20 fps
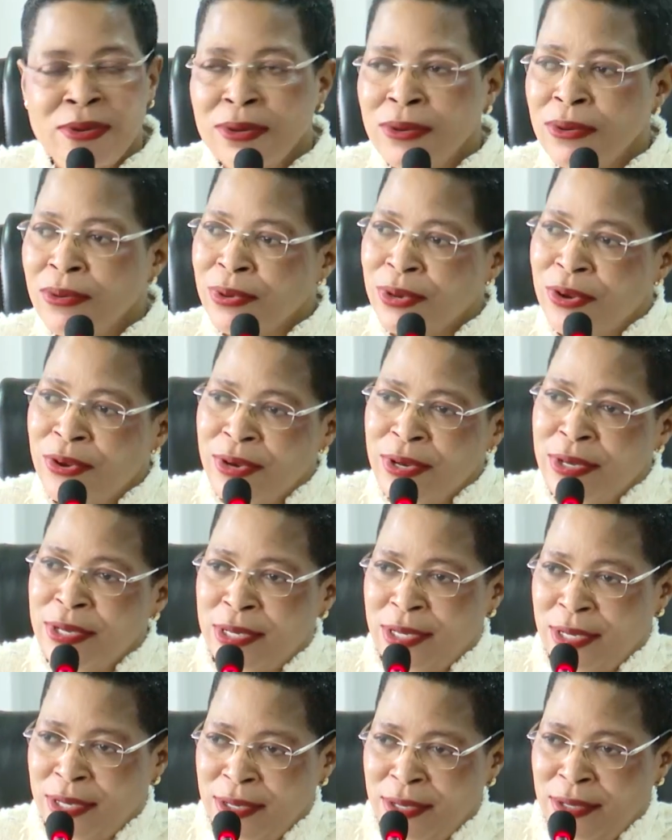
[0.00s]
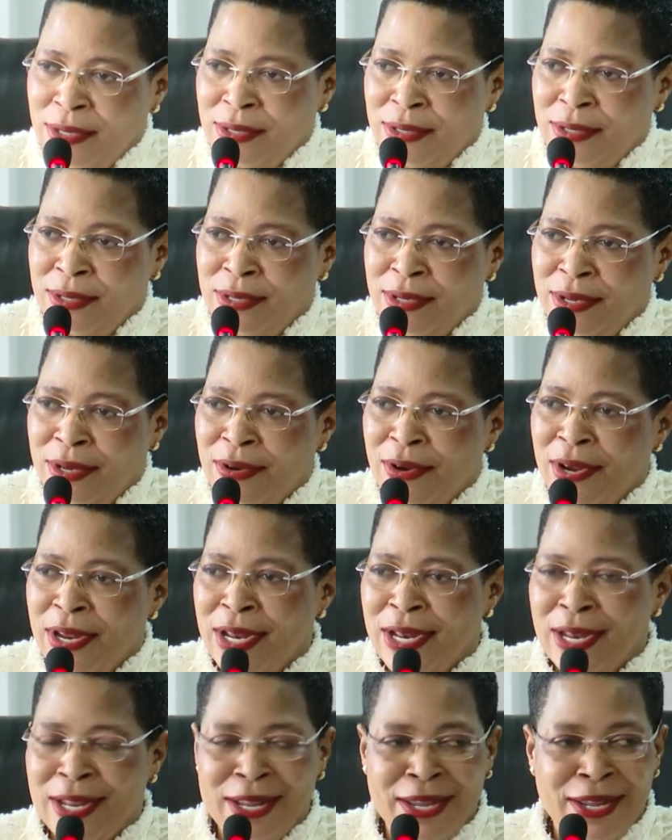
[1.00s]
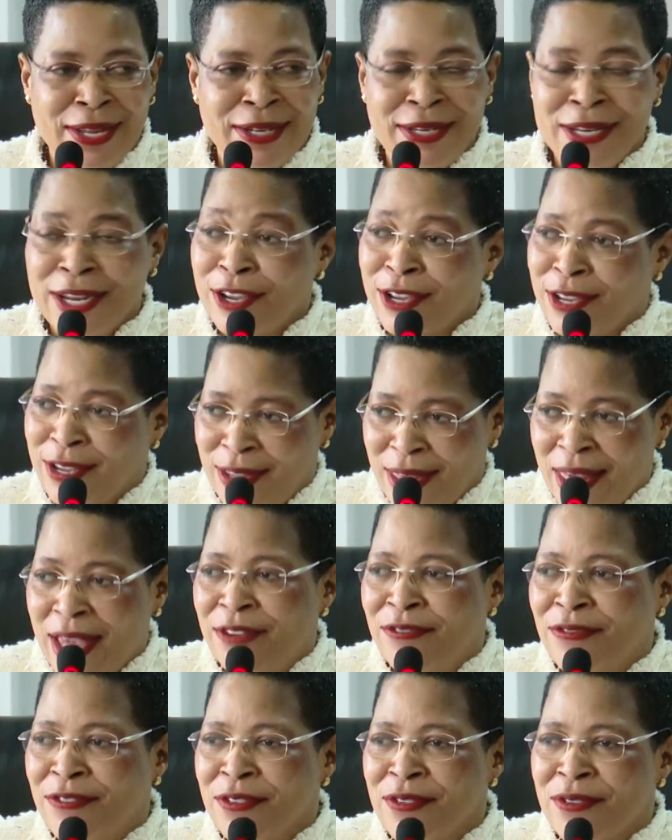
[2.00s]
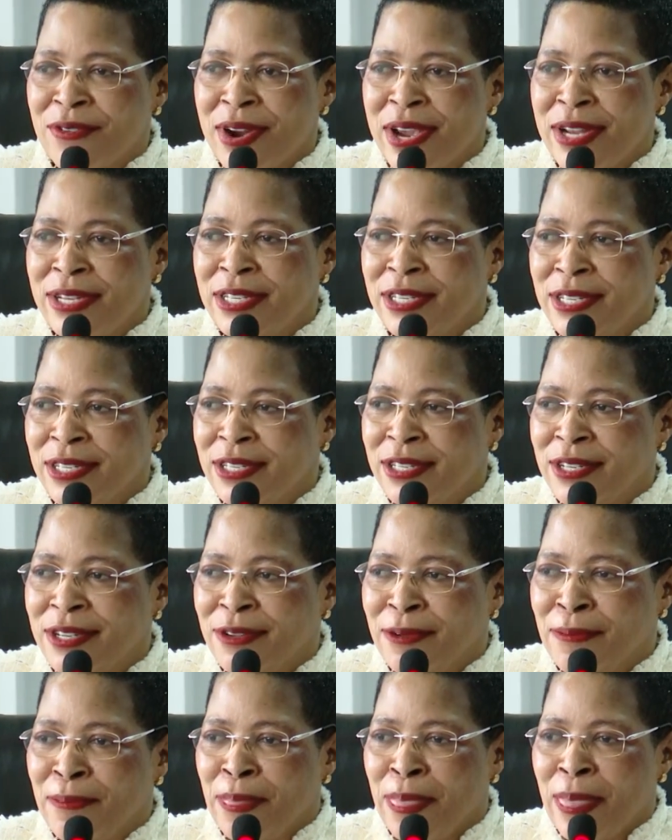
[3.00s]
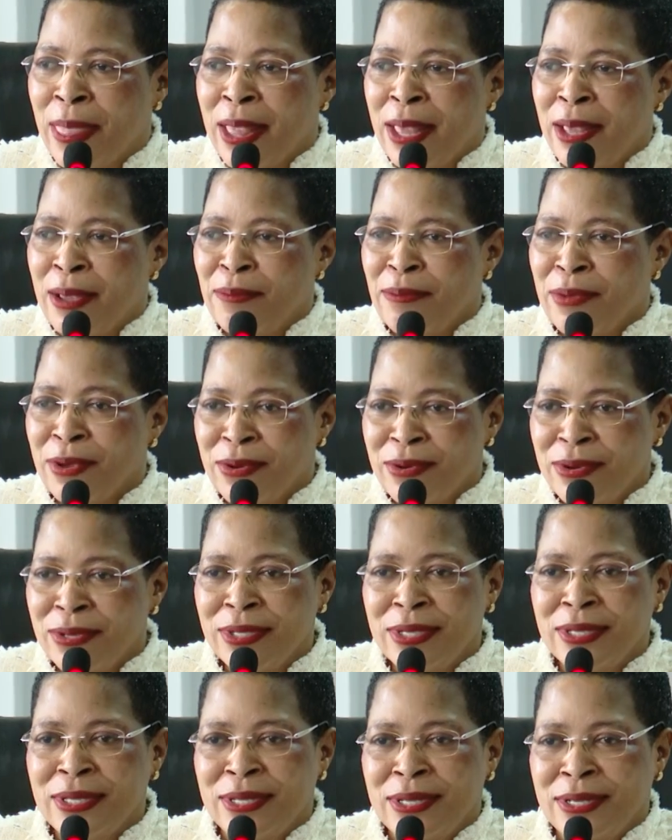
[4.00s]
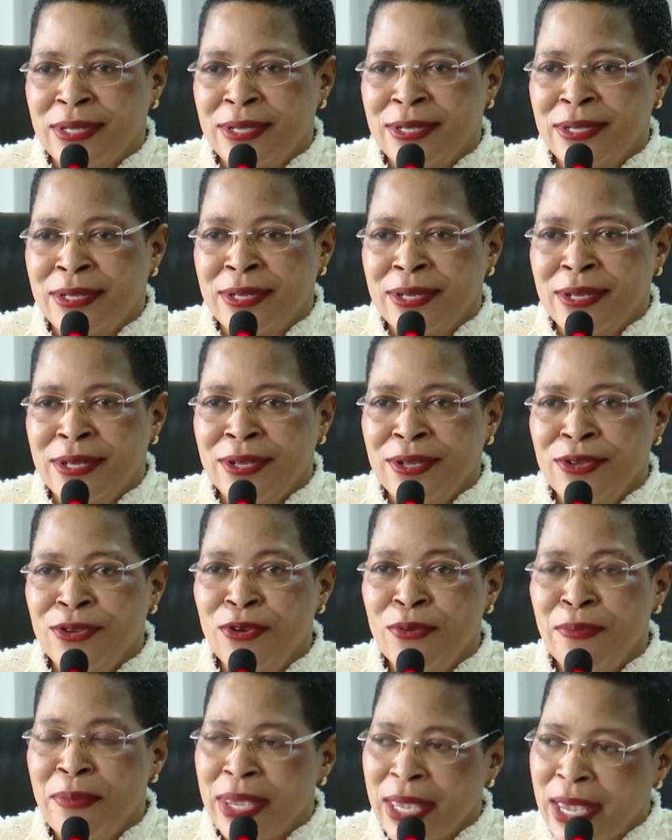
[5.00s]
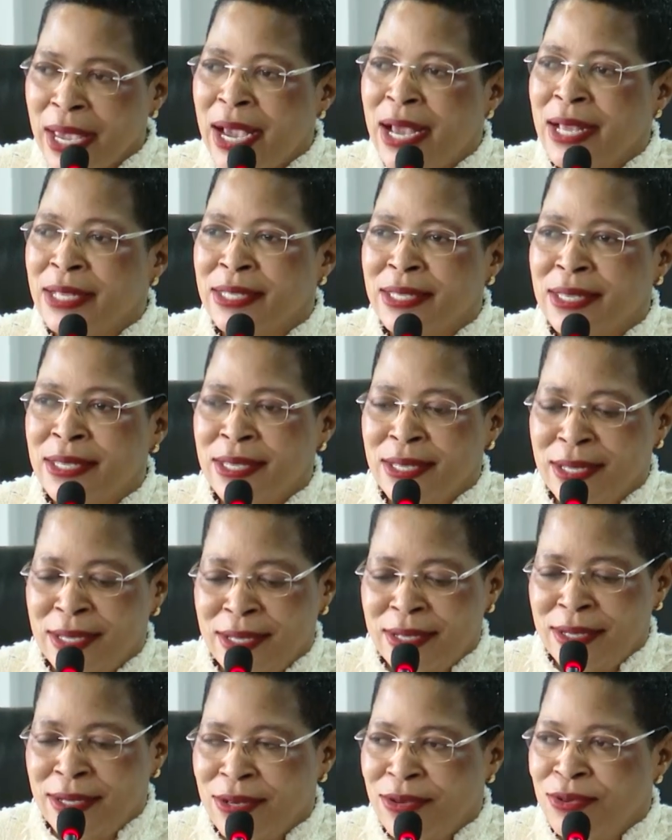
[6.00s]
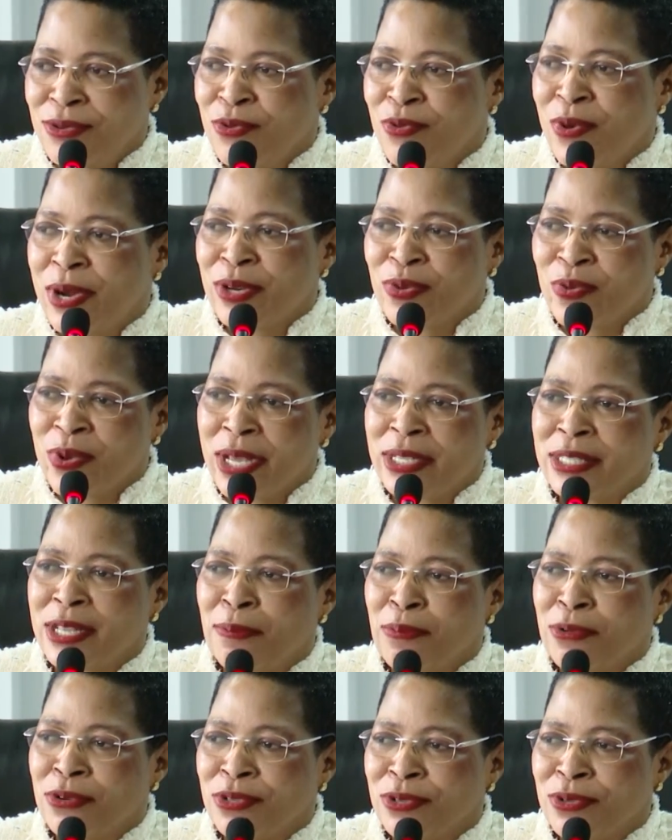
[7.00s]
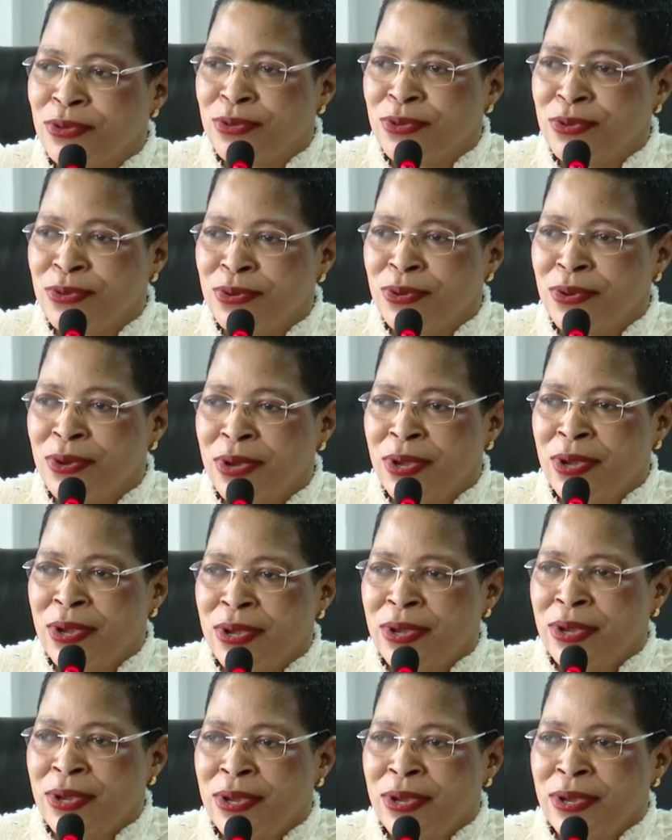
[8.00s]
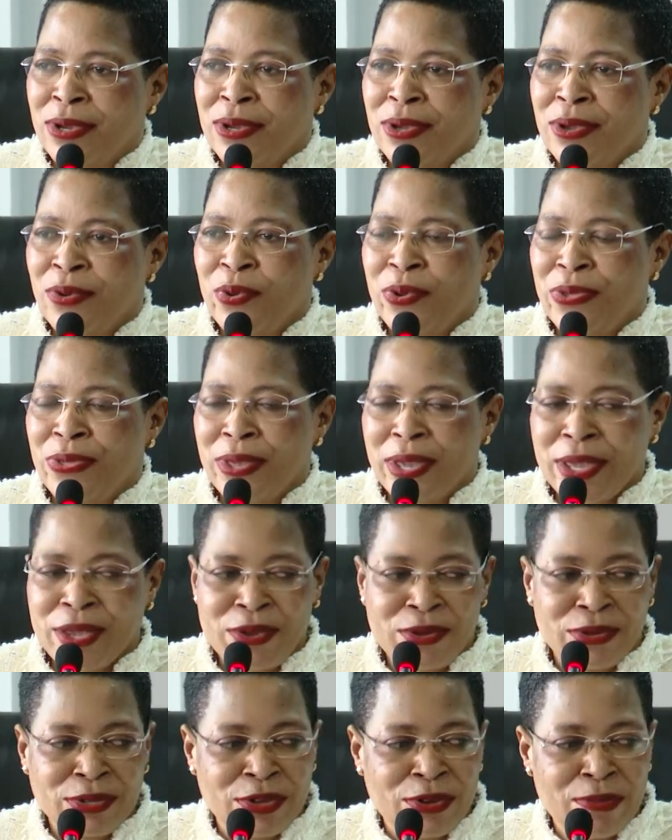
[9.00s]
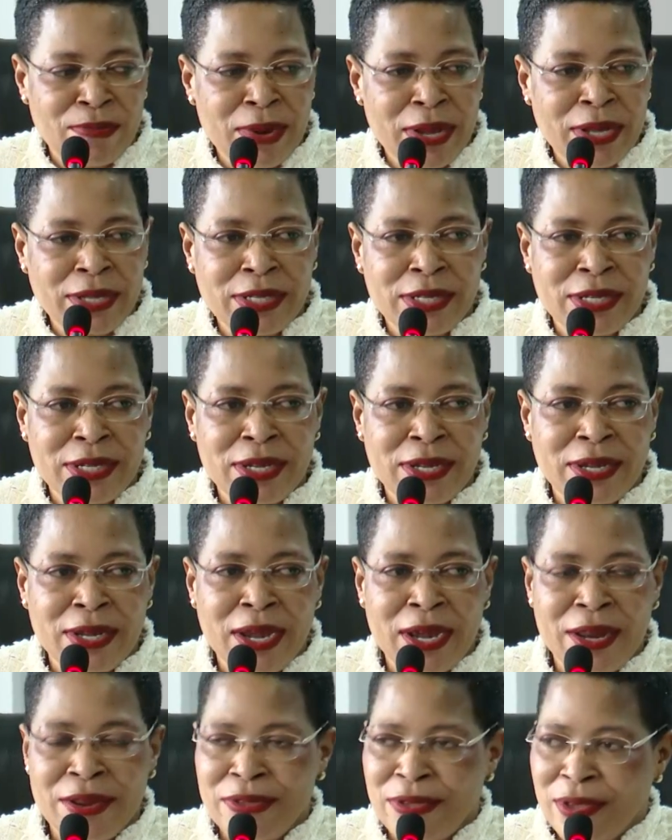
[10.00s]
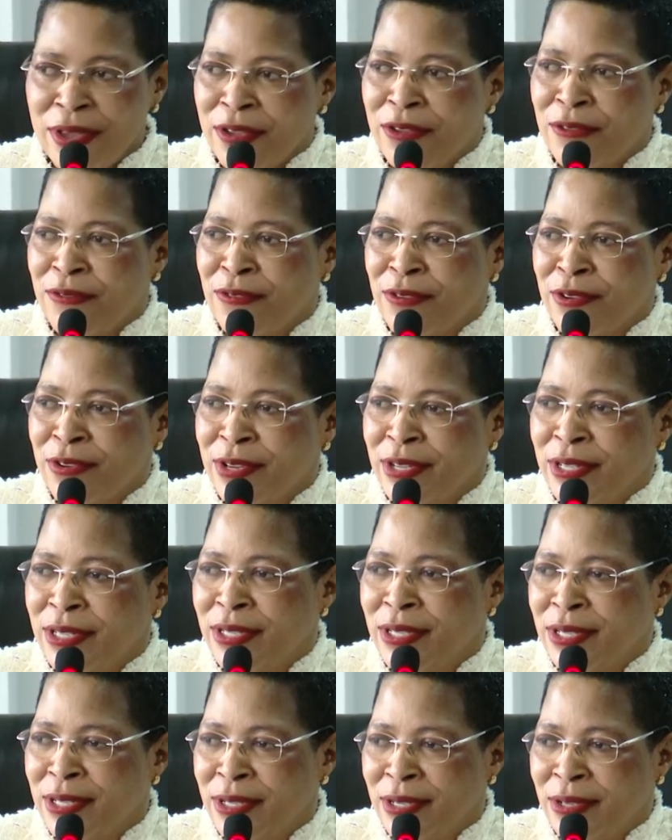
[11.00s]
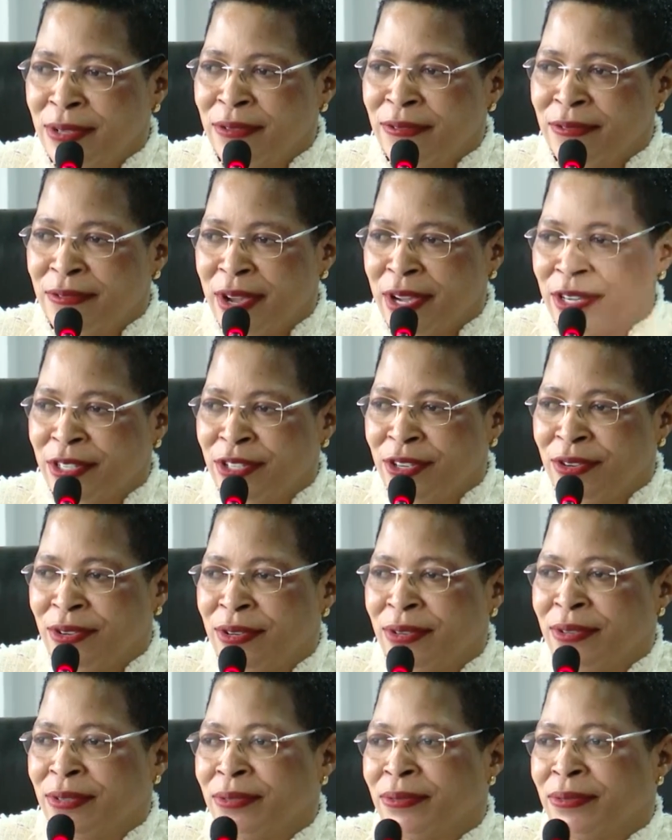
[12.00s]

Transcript: we don't really take that for granted because you're making us do what we are supposed to do. We thank you so much, and thank you for this function.